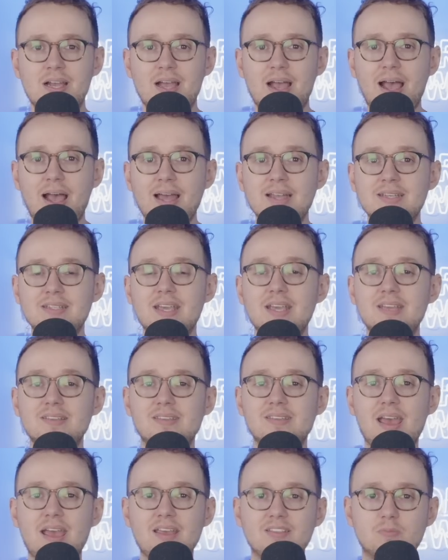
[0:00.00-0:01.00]
and his
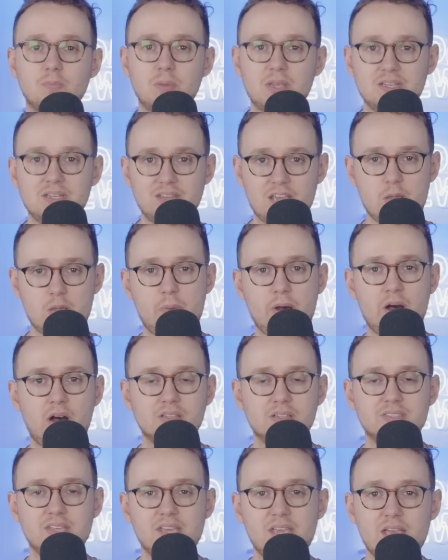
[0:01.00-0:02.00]
SPD
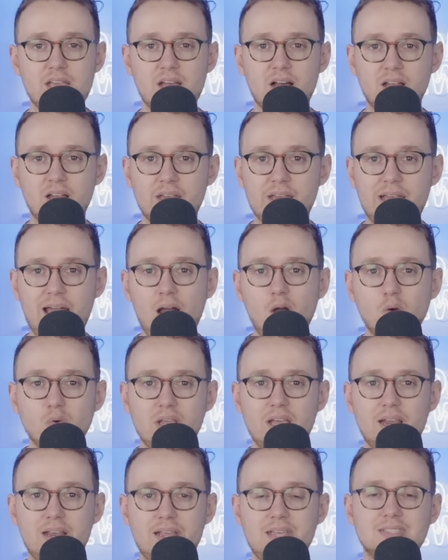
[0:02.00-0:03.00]
party are now
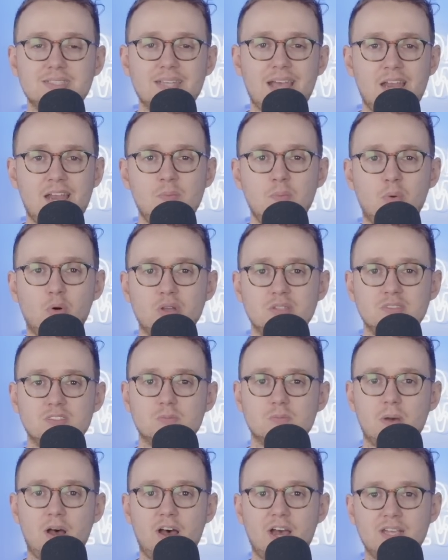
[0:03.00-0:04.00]
nearly 10 points
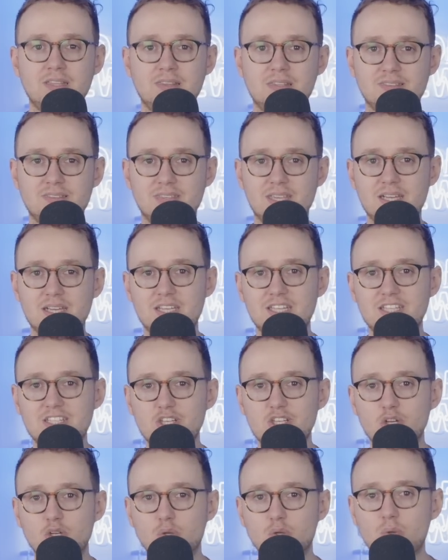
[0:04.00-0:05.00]
behind the
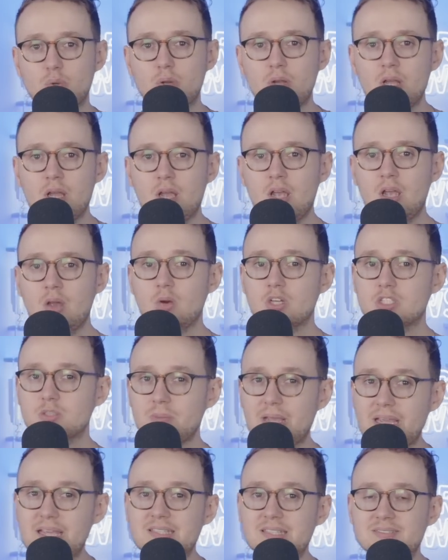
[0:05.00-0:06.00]
CDU, which
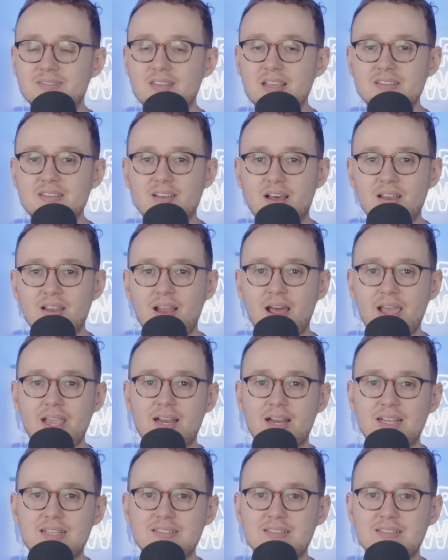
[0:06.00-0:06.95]
means that he's unlikely